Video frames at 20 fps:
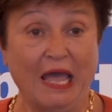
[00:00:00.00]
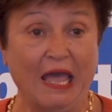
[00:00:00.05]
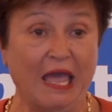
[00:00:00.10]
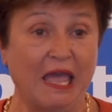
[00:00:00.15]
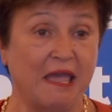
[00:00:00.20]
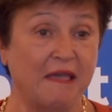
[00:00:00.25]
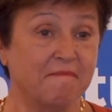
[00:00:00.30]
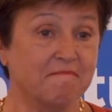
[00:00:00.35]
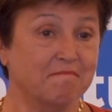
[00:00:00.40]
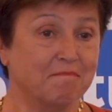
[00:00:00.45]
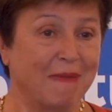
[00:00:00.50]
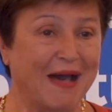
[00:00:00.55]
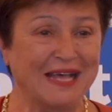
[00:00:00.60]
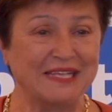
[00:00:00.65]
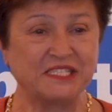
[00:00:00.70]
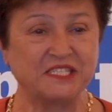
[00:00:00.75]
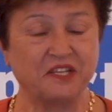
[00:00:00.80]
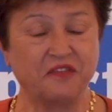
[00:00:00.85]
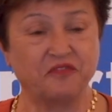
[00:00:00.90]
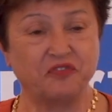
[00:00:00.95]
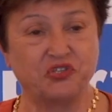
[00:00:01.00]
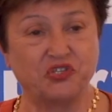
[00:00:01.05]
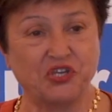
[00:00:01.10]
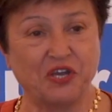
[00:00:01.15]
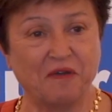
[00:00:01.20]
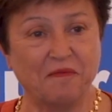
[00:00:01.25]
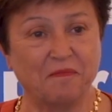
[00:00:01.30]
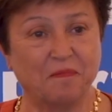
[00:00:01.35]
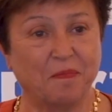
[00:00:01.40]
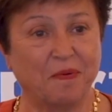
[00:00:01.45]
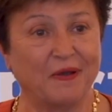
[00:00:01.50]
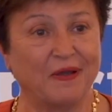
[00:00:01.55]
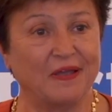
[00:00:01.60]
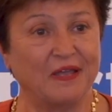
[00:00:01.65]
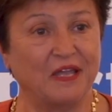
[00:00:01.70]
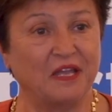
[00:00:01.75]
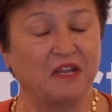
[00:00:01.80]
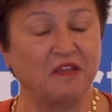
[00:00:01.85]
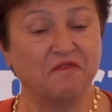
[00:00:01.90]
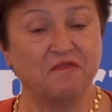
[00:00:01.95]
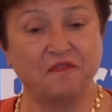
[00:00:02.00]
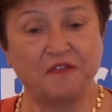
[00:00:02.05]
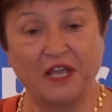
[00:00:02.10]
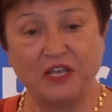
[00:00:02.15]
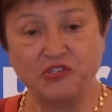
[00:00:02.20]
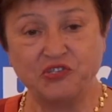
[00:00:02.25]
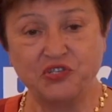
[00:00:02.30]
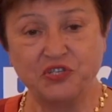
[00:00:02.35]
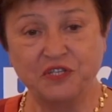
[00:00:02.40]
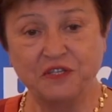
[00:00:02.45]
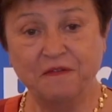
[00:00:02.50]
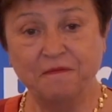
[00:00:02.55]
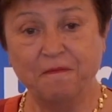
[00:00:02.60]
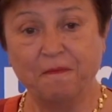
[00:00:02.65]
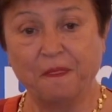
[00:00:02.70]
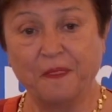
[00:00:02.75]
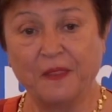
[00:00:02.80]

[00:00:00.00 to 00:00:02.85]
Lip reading: a massive jump in inflation,